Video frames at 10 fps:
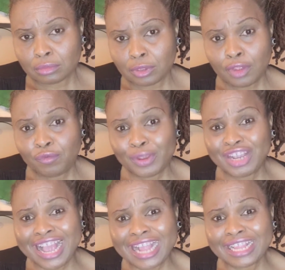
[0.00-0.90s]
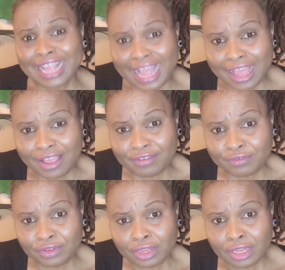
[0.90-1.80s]
If we can't
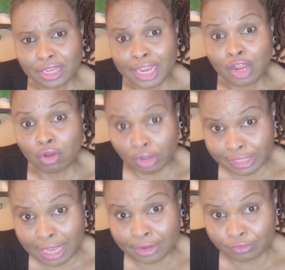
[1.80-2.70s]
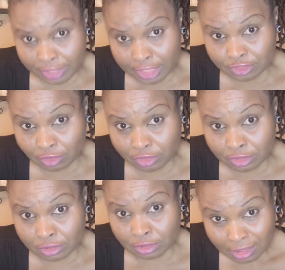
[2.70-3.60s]
have a cordial
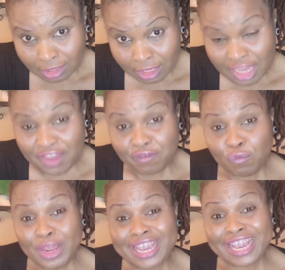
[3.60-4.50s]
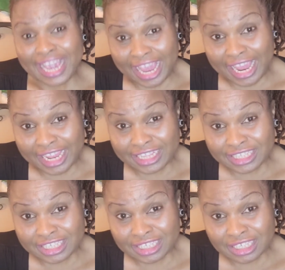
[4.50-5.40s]
relations, if we
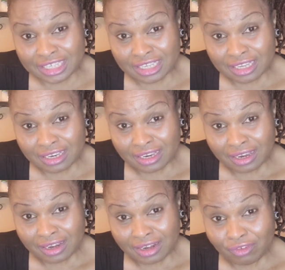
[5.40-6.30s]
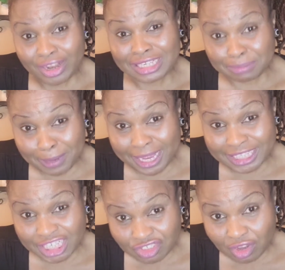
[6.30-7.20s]
can't
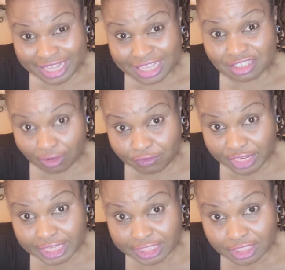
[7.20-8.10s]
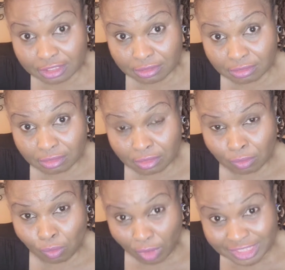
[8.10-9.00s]
respect each other's sovereignty,
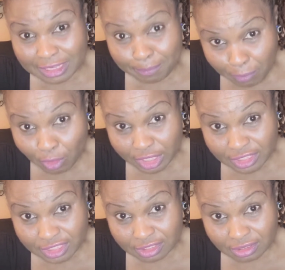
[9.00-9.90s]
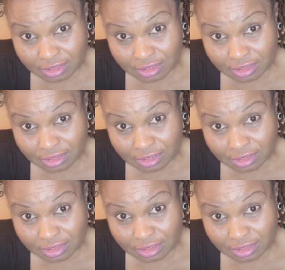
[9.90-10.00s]
what's the point